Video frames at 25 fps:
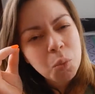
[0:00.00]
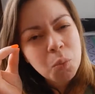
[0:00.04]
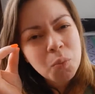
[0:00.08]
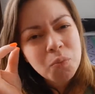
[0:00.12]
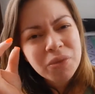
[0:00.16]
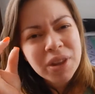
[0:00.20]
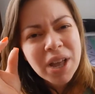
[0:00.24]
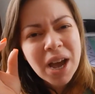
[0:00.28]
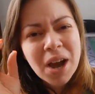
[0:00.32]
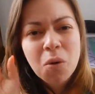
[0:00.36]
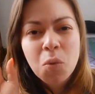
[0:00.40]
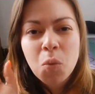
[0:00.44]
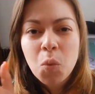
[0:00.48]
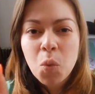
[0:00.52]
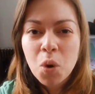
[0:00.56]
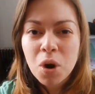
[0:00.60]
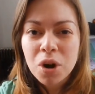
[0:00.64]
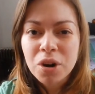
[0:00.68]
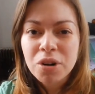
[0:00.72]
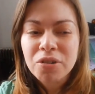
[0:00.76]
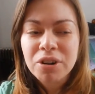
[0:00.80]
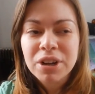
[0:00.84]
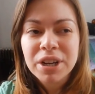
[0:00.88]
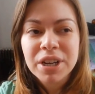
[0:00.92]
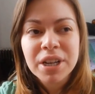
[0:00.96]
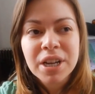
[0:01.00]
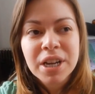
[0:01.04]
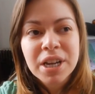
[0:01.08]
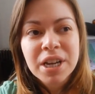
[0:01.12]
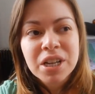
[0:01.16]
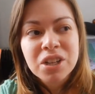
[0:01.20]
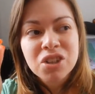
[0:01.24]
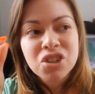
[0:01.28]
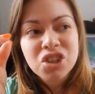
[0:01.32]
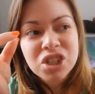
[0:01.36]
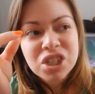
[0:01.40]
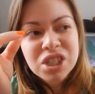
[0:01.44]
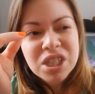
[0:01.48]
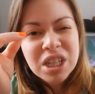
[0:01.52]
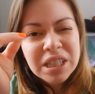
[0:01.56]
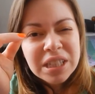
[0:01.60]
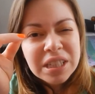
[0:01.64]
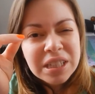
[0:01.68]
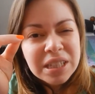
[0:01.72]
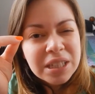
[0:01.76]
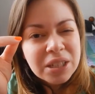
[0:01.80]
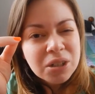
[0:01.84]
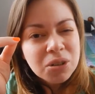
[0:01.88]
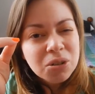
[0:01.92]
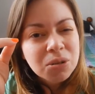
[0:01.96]
not watery, just a
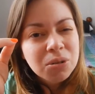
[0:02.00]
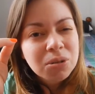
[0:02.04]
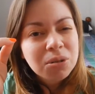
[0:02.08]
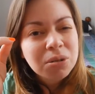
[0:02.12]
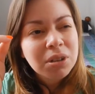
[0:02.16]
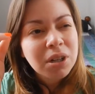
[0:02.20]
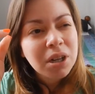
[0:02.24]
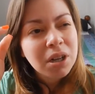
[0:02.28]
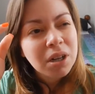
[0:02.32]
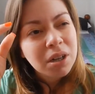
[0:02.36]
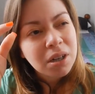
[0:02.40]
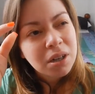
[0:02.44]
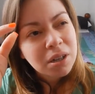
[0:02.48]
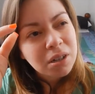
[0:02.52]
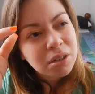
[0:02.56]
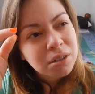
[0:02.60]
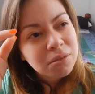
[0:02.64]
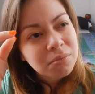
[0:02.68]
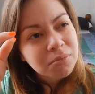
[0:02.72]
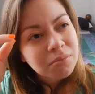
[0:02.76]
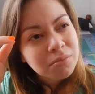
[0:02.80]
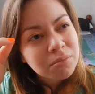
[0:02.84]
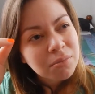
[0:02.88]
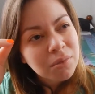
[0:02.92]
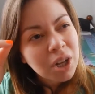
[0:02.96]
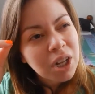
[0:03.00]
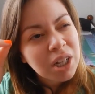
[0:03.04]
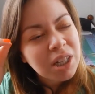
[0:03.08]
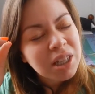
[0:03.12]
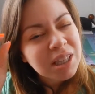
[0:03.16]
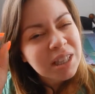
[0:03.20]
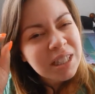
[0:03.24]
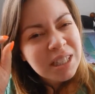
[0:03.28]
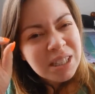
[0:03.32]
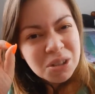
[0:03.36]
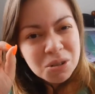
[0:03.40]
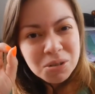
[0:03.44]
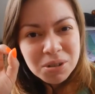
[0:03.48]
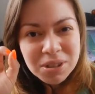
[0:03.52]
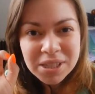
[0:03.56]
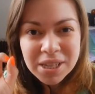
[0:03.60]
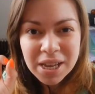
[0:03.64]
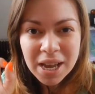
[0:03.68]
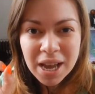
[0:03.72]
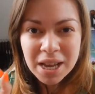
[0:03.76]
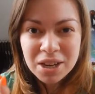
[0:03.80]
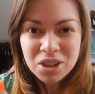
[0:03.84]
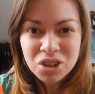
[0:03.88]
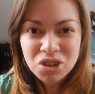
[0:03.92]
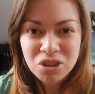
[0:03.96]
little
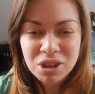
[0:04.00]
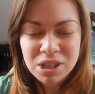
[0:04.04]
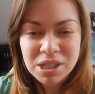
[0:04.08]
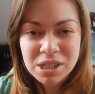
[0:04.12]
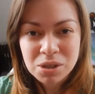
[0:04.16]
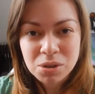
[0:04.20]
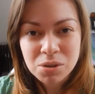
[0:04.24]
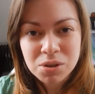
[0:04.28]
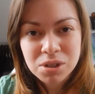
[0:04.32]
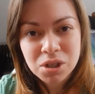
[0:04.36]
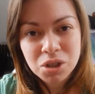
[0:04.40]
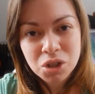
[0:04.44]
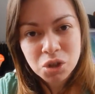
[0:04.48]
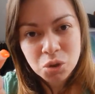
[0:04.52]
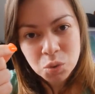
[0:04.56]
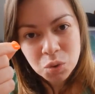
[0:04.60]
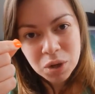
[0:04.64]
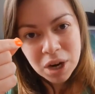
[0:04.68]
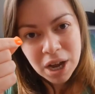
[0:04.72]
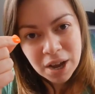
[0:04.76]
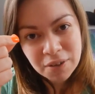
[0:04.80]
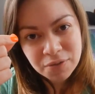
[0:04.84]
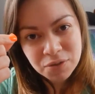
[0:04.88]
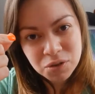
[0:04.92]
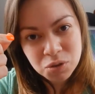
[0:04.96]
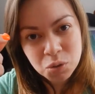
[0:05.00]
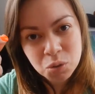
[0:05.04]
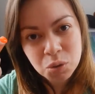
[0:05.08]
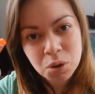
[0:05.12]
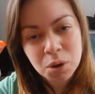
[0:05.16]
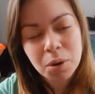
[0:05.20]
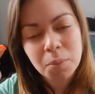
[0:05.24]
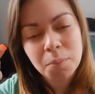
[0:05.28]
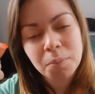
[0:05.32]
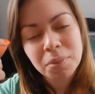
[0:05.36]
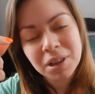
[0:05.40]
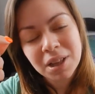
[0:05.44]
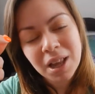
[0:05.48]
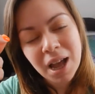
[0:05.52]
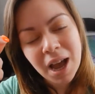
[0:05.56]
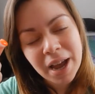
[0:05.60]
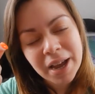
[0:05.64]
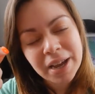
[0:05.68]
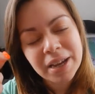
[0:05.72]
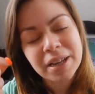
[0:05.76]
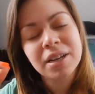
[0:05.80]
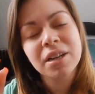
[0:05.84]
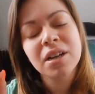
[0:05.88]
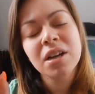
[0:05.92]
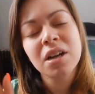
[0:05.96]
tad translucent. You would have to apply
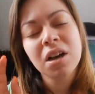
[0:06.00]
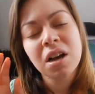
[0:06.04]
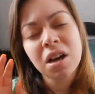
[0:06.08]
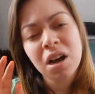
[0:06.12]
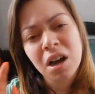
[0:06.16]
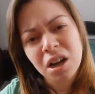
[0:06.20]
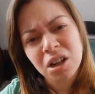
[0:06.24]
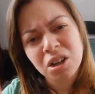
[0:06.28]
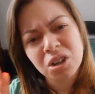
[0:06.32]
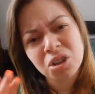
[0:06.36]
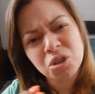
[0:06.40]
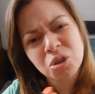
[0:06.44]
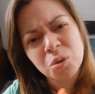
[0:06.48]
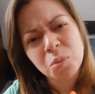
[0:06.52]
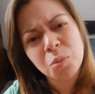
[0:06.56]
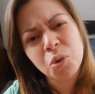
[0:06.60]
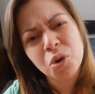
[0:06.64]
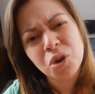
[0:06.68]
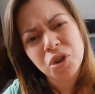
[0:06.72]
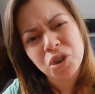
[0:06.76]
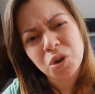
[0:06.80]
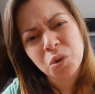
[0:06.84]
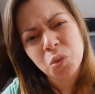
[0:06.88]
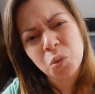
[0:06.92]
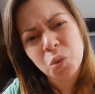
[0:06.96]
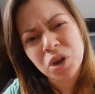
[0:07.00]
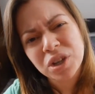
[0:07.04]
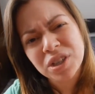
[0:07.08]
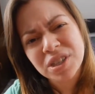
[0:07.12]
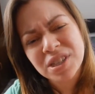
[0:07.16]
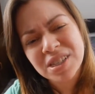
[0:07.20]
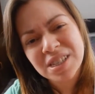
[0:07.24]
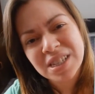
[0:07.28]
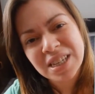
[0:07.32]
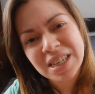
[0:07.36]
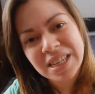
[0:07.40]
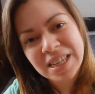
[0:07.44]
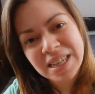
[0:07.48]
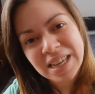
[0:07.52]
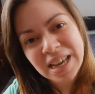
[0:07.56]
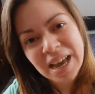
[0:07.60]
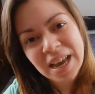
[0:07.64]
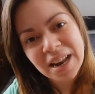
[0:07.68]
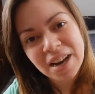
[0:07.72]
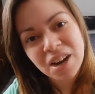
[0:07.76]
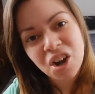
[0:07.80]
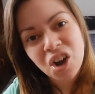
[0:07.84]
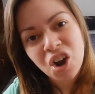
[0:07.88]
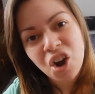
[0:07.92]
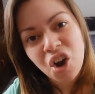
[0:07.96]
it a little more than once to
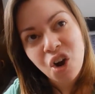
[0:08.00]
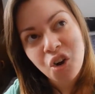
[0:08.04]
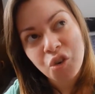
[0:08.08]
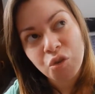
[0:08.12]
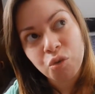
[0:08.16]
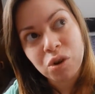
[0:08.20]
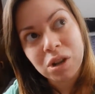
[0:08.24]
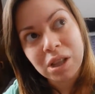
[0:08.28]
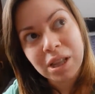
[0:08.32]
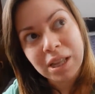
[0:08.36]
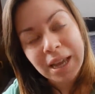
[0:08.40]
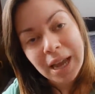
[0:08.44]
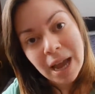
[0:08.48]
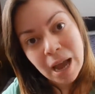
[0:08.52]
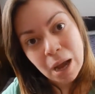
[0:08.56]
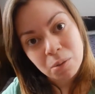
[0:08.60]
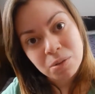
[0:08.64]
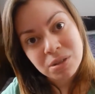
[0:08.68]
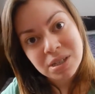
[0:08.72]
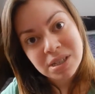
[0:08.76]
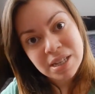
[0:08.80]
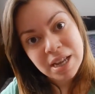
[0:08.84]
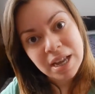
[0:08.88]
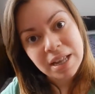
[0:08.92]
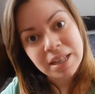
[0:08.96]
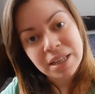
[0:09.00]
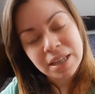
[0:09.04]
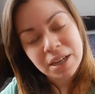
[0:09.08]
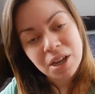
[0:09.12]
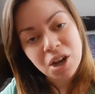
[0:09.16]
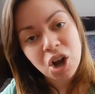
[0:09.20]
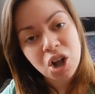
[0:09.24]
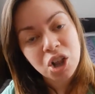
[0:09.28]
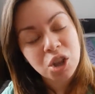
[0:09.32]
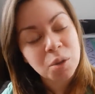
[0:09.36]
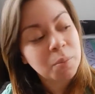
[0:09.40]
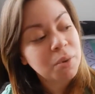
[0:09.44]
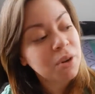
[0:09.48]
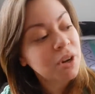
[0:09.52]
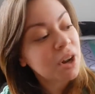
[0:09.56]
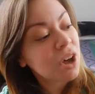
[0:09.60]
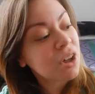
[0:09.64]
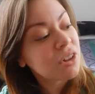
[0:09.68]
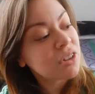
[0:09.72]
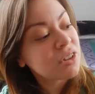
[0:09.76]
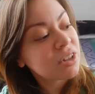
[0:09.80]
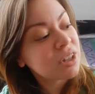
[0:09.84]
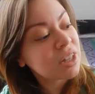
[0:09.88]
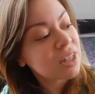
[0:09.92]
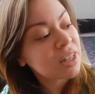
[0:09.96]
get a really outstanding color. But
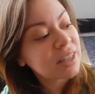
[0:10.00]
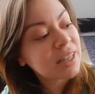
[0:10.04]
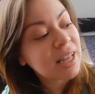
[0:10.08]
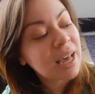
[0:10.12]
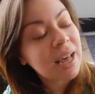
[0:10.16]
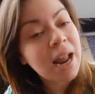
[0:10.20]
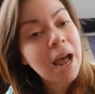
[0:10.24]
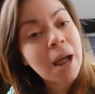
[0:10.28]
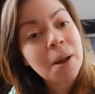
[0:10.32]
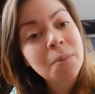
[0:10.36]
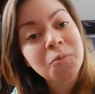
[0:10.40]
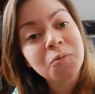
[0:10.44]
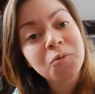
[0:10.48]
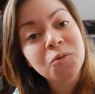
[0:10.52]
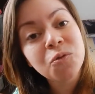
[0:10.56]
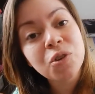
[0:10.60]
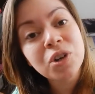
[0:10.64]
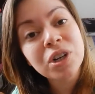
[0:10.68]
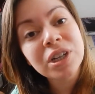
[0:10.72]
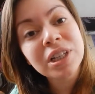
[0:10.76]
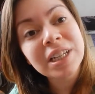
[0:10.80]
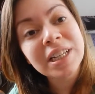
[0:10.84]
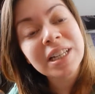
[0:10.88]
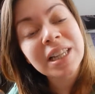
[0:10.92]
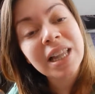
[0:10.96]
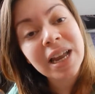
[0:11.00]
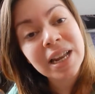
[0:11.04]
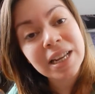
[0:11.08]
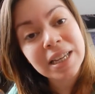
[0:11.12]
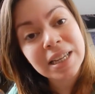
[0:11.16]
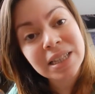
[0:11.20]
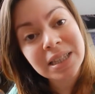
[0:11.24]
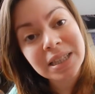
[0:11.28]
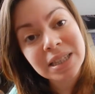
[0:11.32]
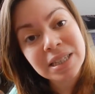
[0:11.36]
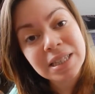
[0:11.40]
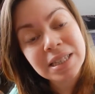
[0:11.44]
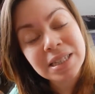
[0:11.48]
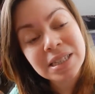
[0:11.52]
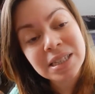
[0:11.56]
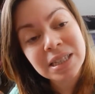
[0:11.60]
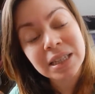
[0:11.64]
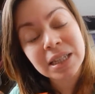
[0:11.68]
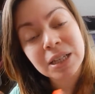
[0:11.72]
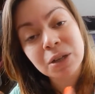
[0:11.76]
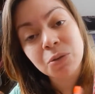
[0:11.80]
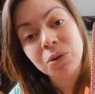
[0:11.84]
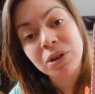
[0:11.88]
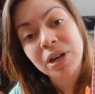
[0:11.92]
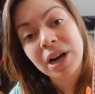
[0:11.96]
other than that, I'm really liking these
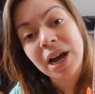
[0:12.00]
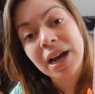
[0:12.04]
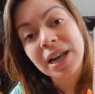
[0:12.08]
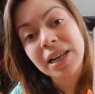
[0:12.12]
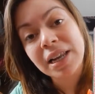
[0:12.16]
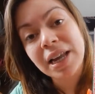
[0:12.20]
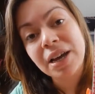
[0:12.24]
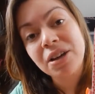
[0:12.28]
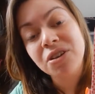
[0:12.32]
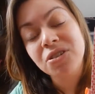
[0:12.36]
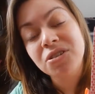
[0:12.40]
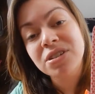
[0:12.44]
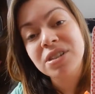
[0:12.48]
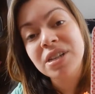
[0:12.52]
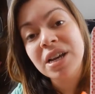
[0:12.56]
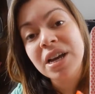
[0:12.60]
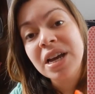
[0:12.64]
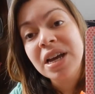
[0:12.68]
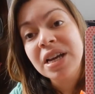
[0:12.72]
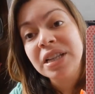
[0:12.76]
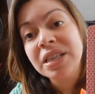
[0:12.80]
liquid eyeliners.